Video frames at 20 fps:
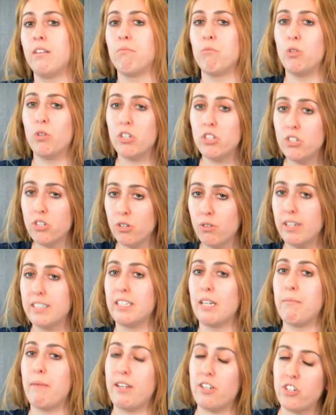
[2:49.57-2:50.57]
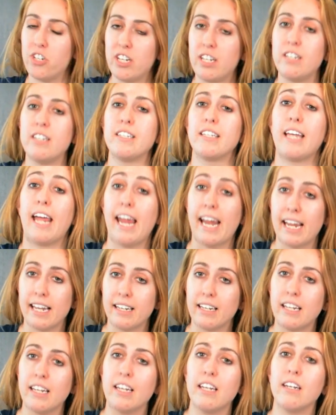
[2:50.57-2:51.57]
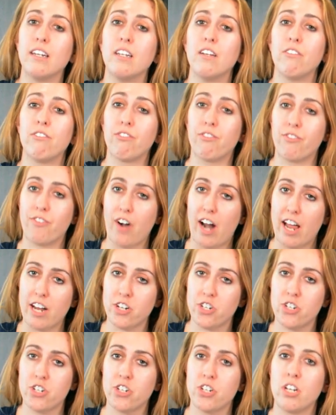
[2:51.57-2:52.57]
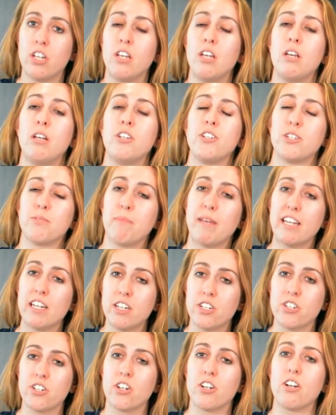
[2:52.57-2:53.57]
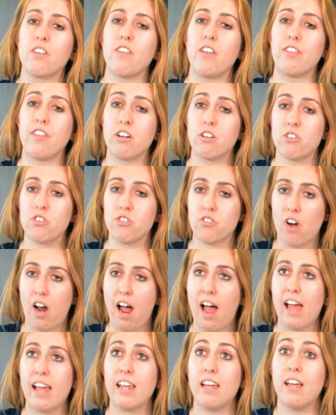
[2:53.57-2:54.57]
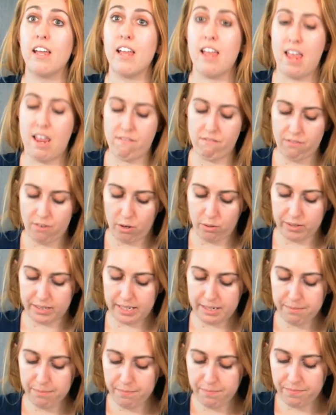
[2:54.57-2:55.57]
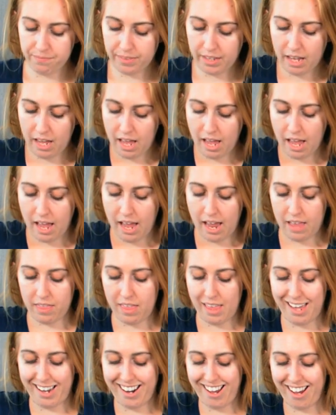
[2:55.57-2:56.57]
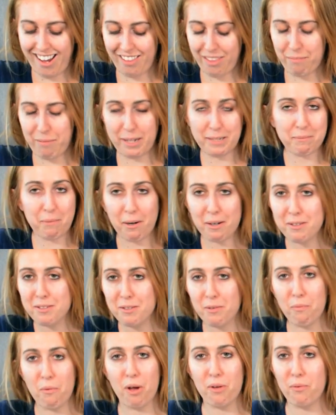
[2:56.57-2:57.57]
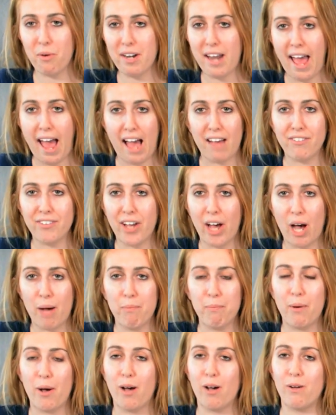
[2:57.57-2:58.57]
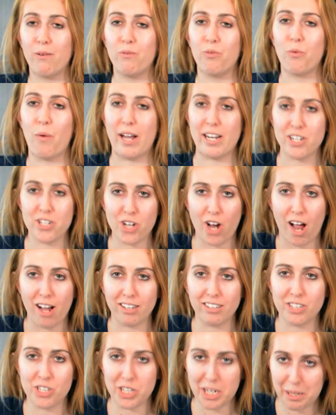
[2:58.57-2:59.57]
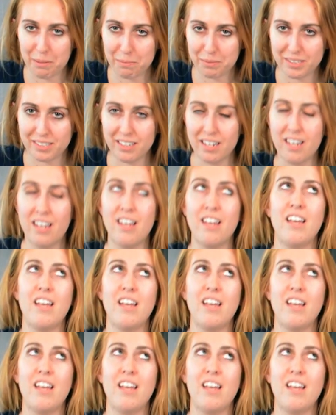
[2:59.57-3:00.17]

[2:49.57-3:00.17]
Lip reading: You can do, as I mentioned, candied, fresh. Just make sure that they're dry and frozen. And then the best part is the 1/1/2 cup of white chocolate chips.